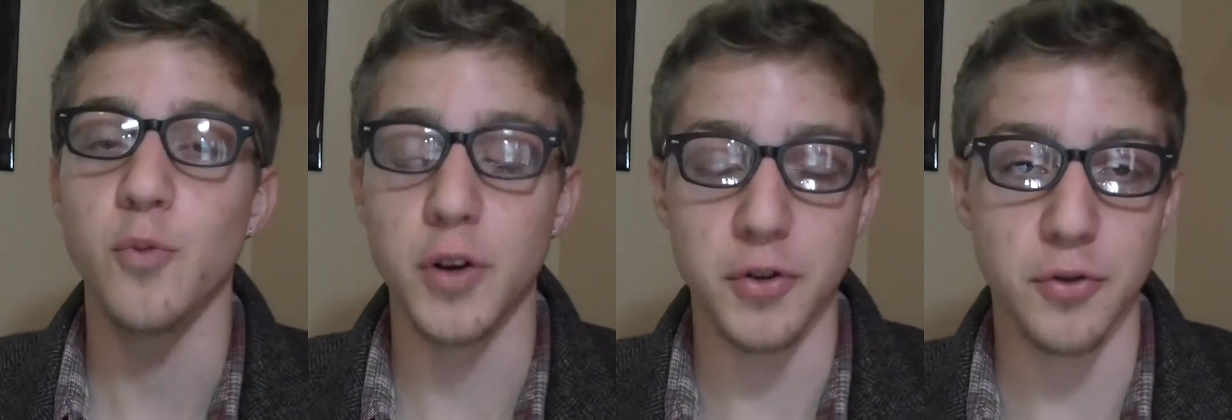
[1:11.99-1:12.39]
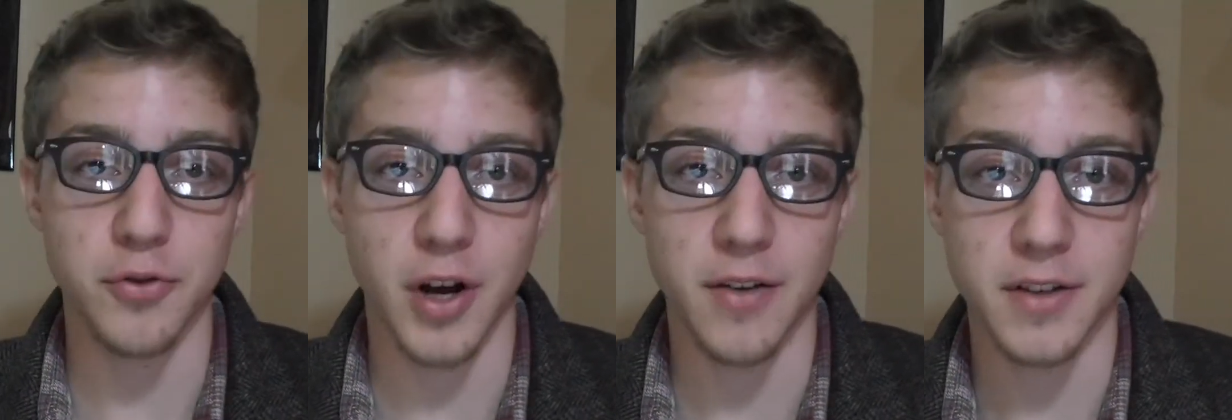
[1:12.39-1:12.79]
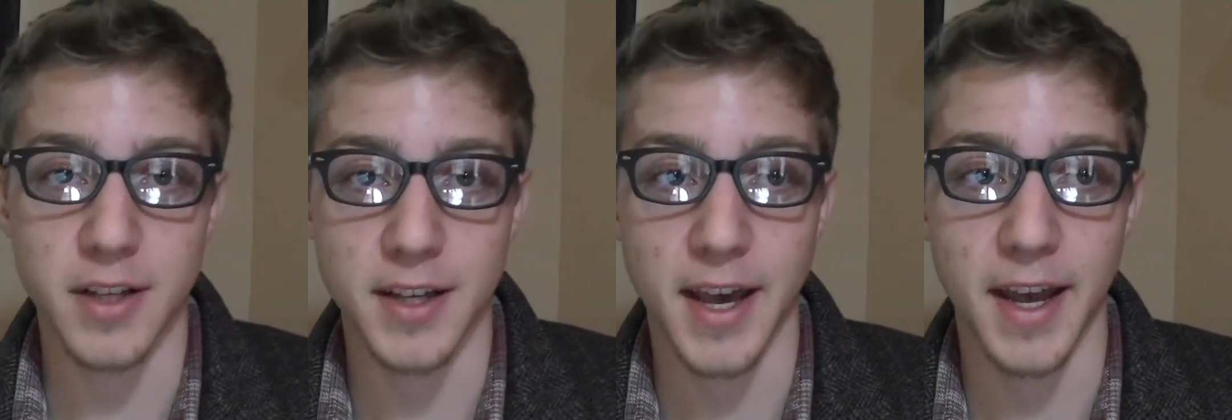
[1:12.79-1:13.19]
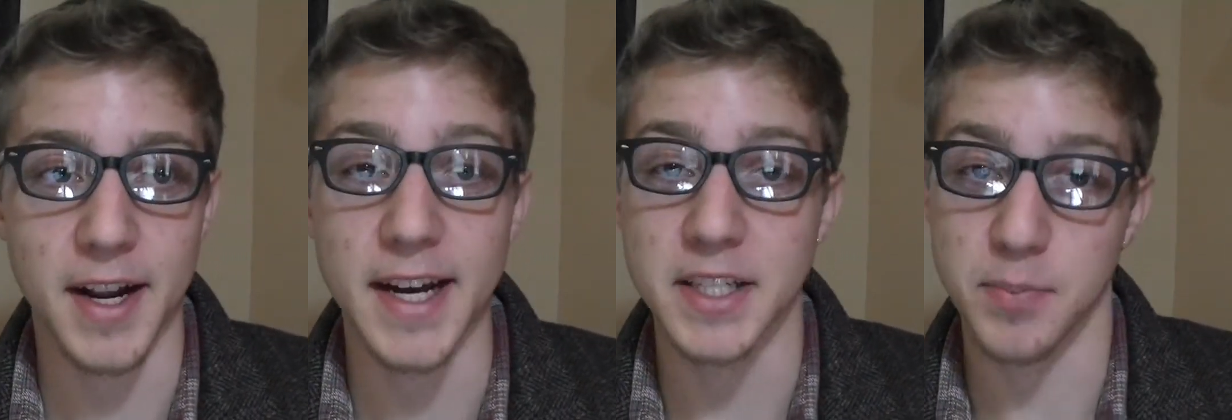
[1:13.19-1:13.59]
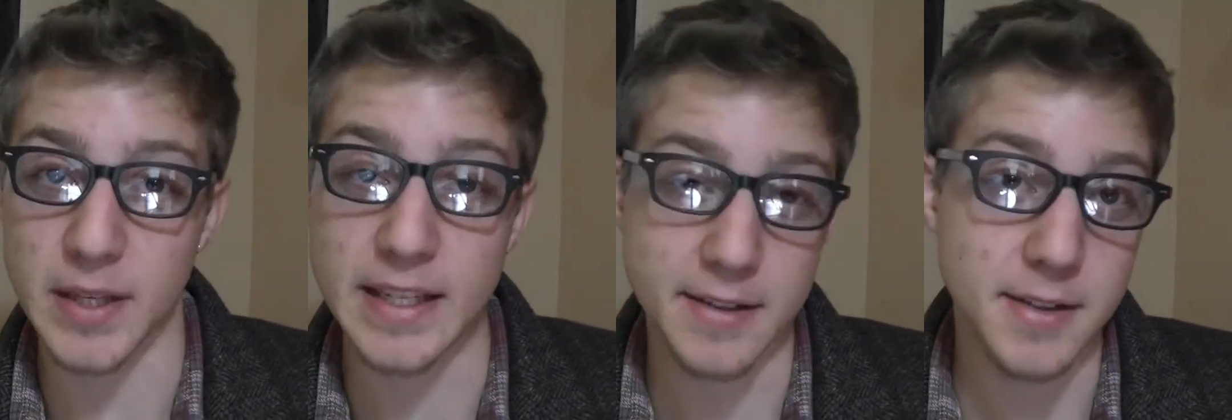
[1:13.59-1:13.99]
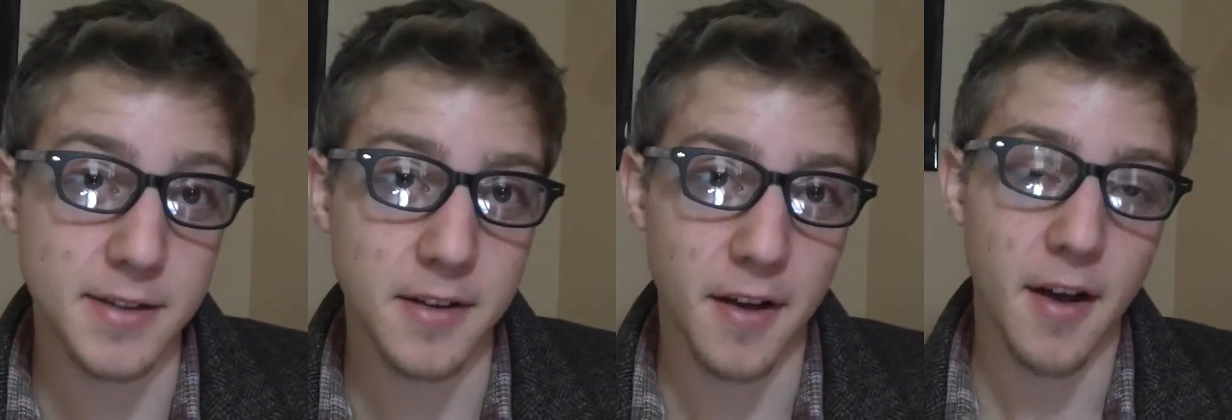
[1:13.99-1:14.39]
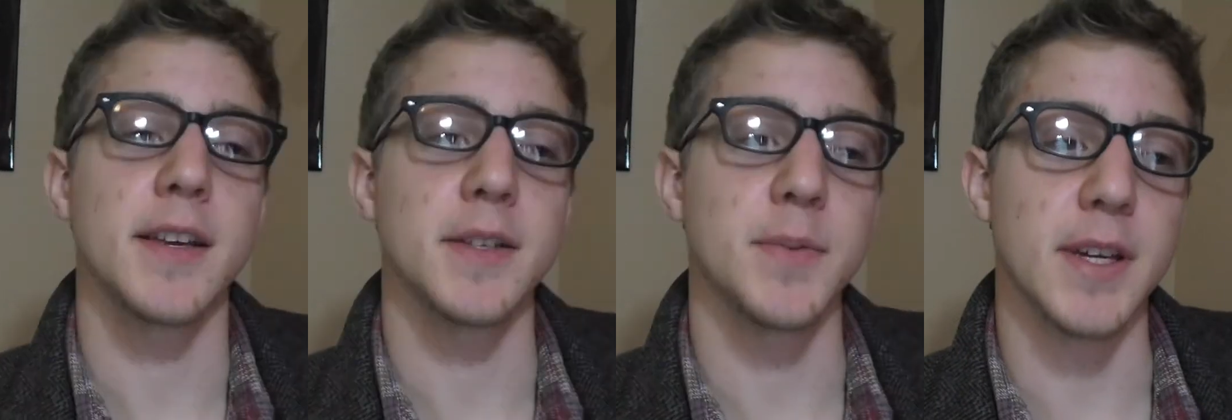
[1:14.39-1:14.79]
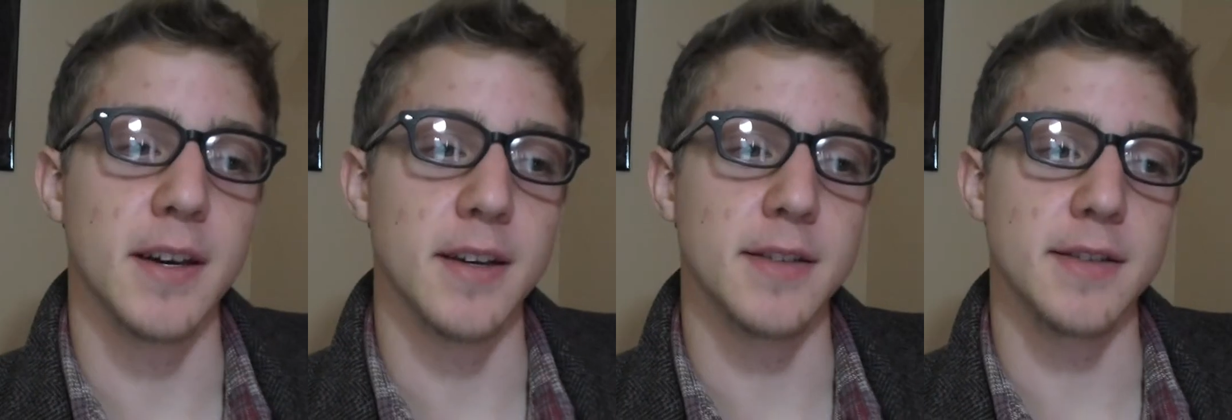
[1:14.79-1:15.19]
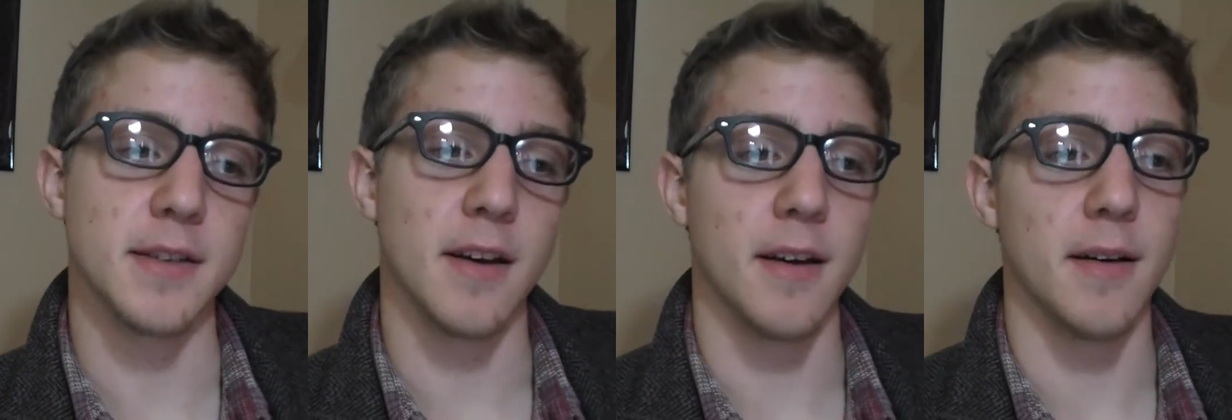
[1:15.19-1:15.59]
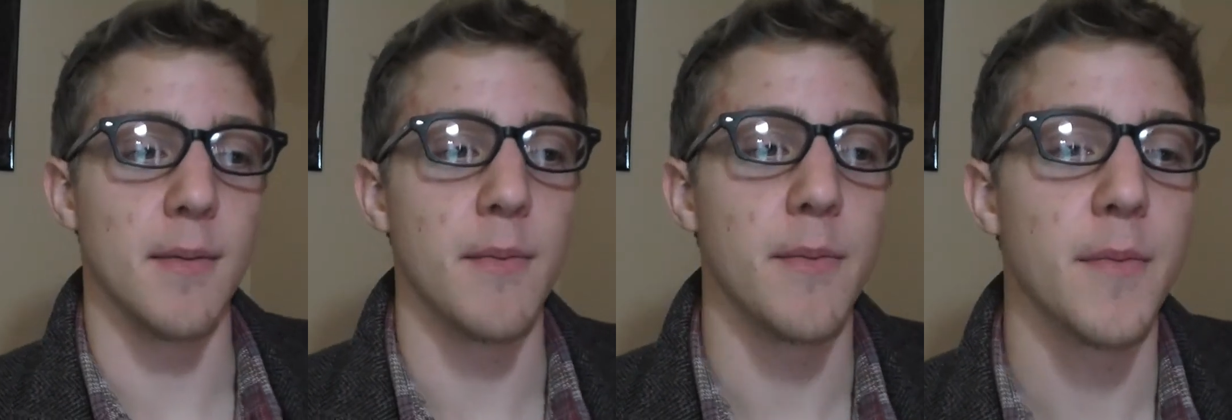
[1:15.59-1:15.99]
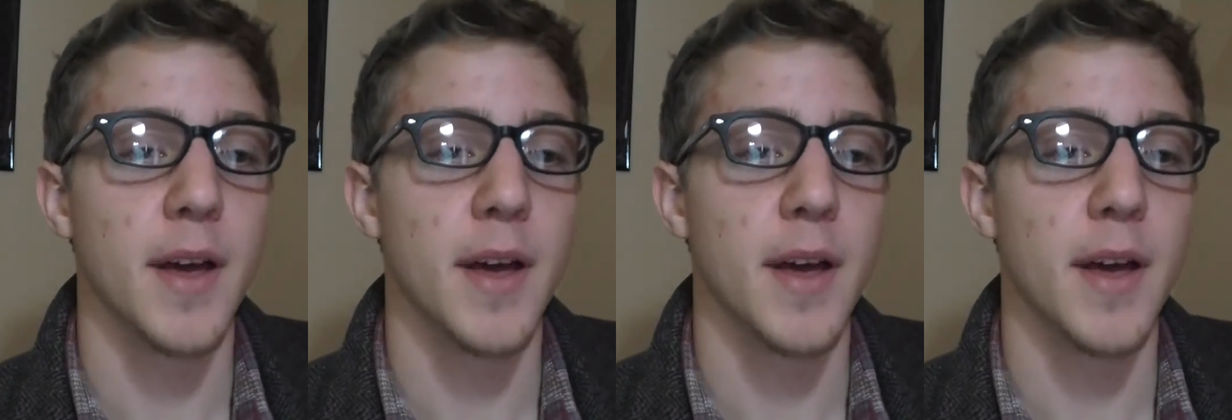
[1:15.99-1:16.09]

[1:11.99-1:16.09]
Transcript: when you're traveling at high speeds is because um,